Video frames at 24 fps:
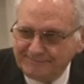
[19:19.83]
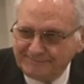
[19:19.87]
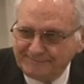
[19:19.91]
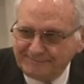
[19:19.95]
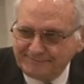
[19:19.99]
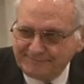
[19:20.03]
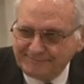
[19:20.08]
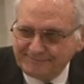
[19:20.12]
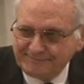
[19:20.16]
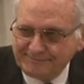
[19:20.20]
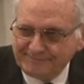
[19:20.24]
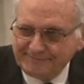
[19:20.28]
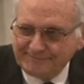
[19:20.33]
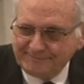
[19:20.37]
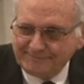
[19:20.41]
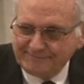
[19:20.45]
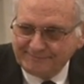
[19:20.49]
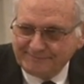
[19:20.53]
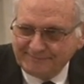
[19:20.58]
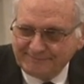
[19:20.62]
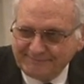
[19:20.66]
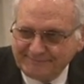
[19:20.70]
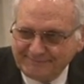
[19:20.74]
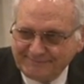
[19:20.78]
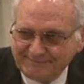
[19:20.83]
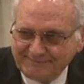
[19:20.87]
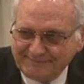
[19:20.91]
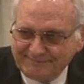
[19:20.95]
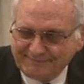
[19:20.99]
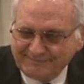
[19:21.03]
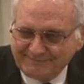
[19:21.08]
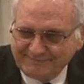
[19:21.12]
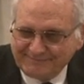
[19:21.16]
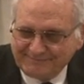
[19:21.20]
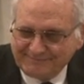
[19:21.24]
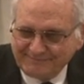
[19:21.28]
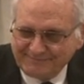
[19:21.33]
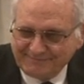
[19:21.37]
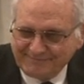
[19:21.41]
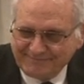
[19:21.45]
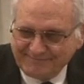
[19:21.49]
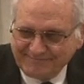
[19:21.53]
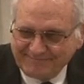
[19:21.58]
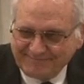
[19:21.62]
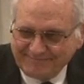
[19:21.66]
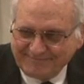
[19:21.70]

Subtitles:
No one is speaking in this clip.